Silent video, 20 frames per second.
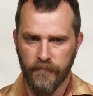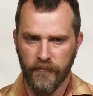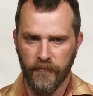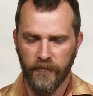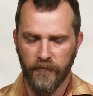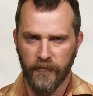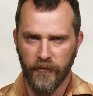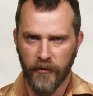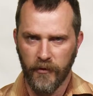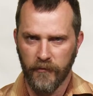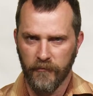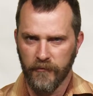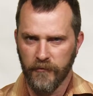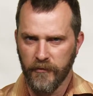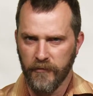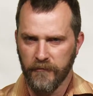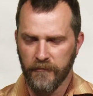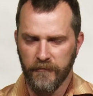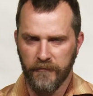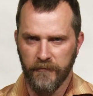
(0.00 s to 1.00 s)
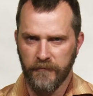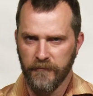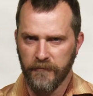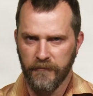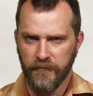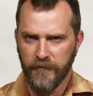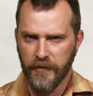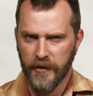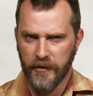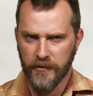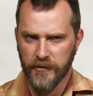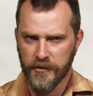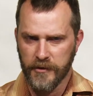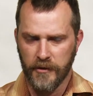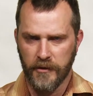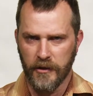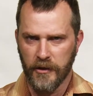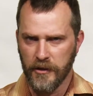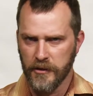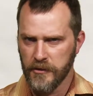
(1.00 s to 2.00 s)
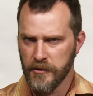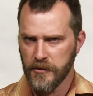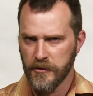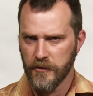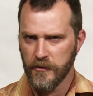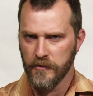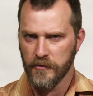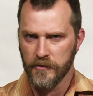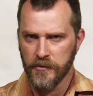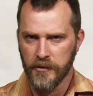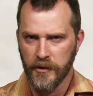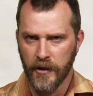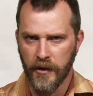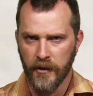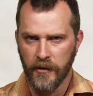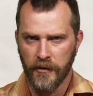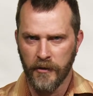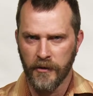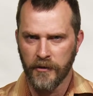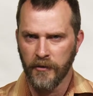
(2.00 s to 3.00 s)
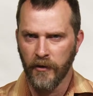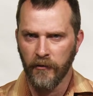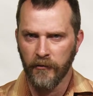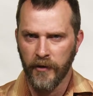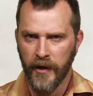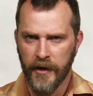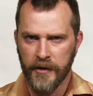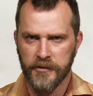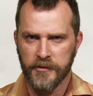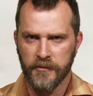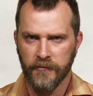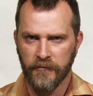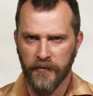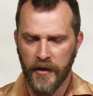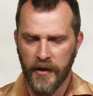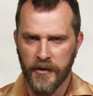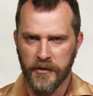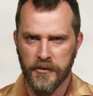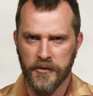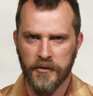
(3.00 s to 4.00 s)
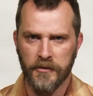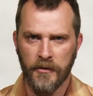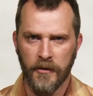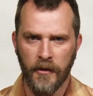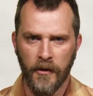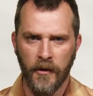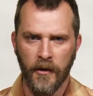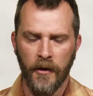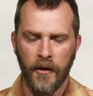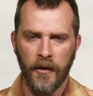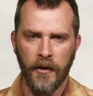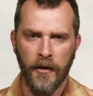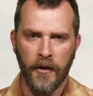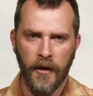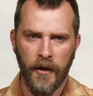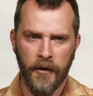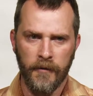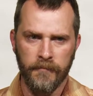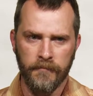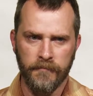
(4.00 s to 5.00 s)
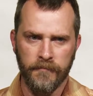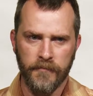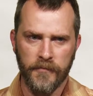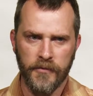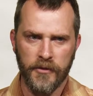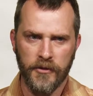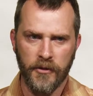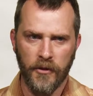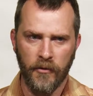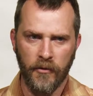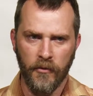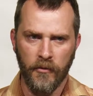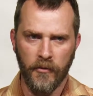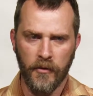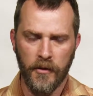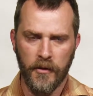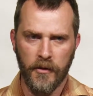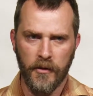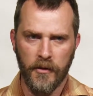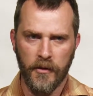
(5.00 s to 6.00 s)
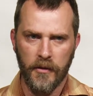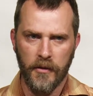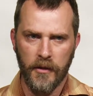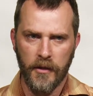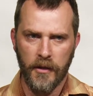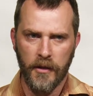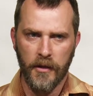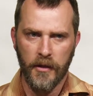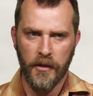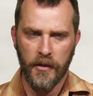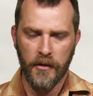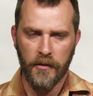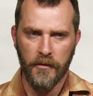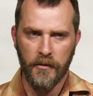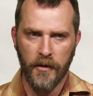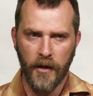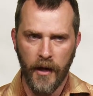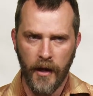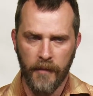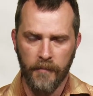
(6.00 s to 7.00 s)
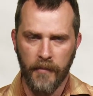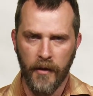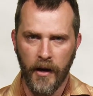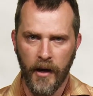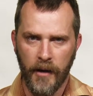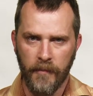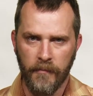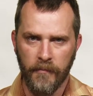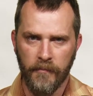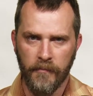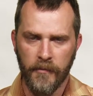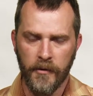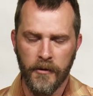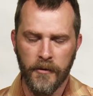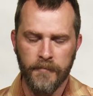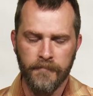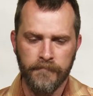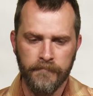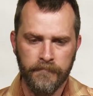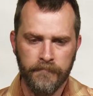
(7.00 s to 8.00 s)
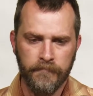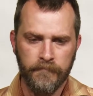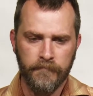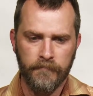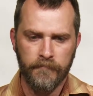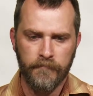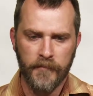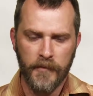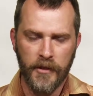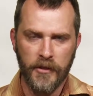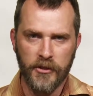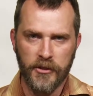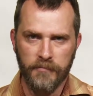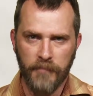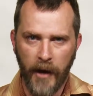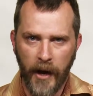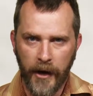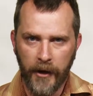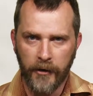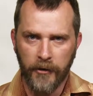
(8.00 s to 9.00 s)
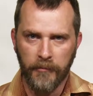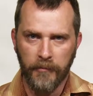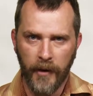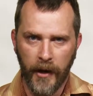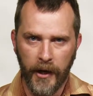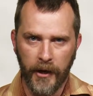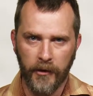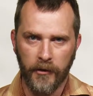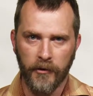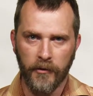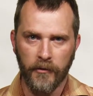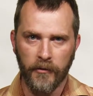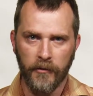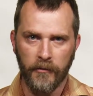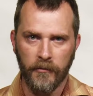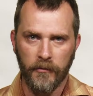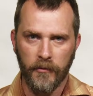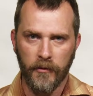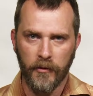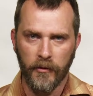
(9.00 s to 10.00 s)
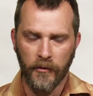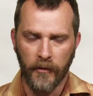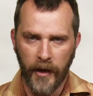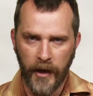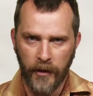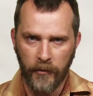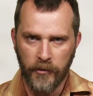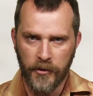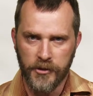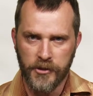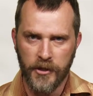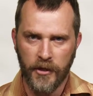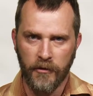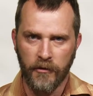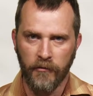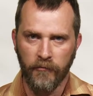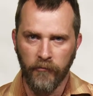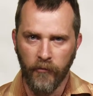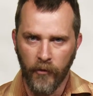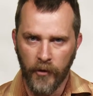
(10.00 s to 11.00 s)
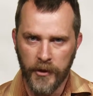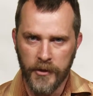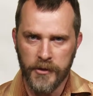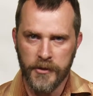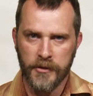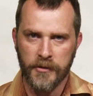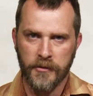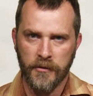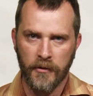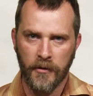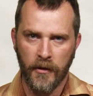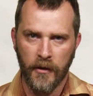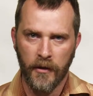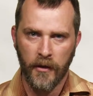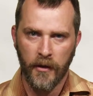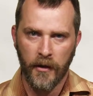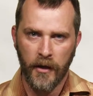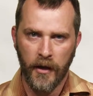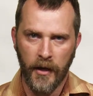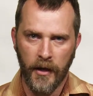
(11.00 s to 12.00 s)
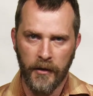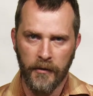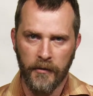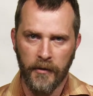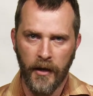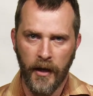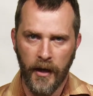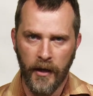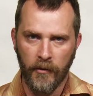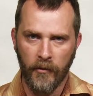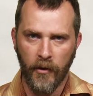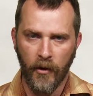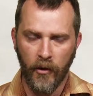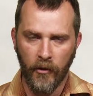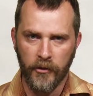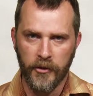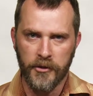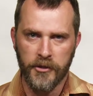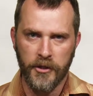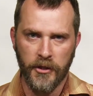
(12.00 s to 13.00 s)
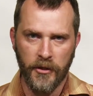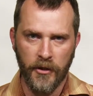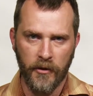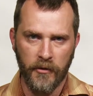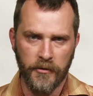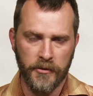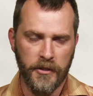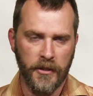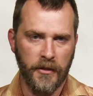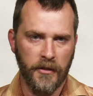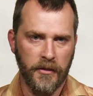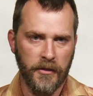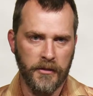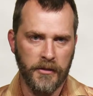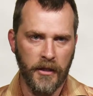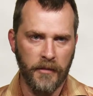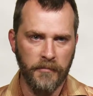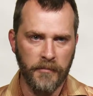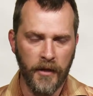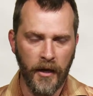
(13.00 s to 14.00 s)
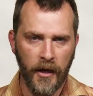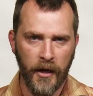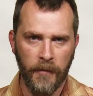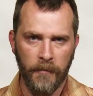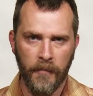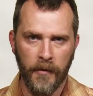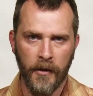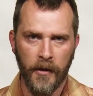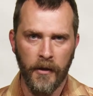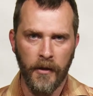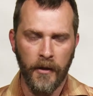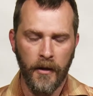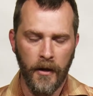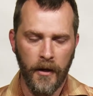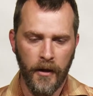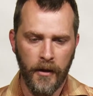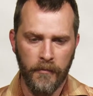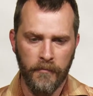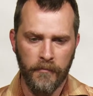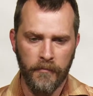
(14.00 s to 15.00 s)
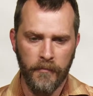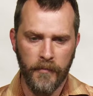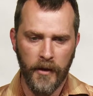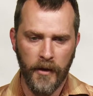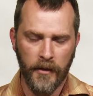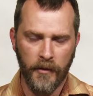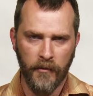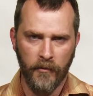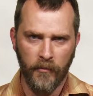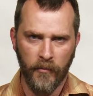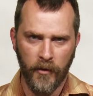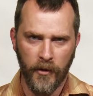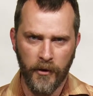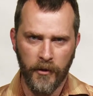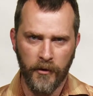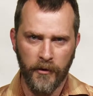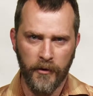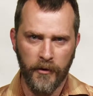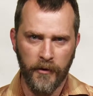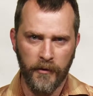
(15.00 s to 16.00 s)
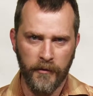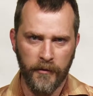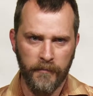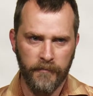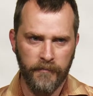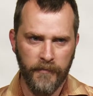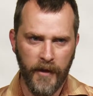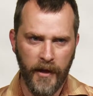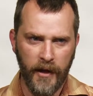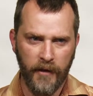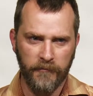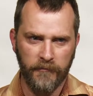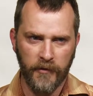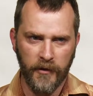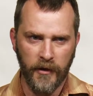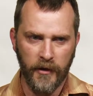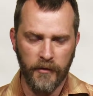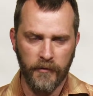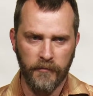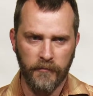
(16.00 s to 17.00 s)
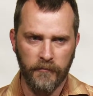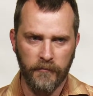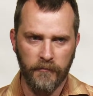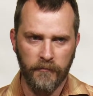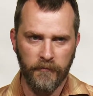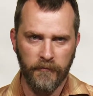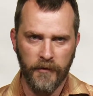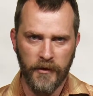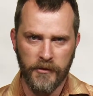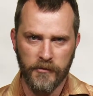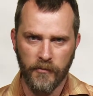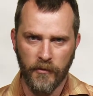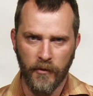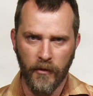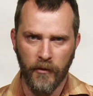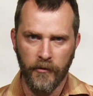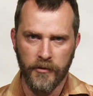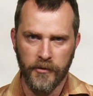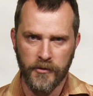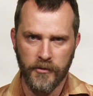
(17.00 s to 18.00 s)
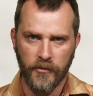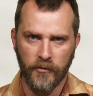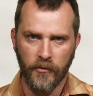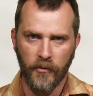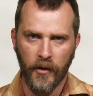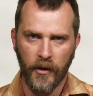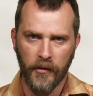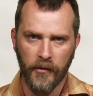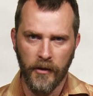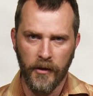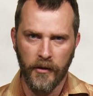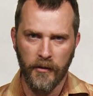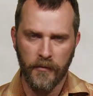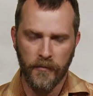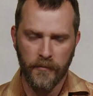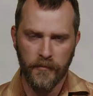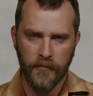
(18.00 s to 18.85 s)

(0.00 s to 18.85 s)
full of the fears and the concerns that an adult has to face. So I'm inspired by her language and her voice and all that she knows, and at the same time, I don't want her to have to get faced with all this too quickly.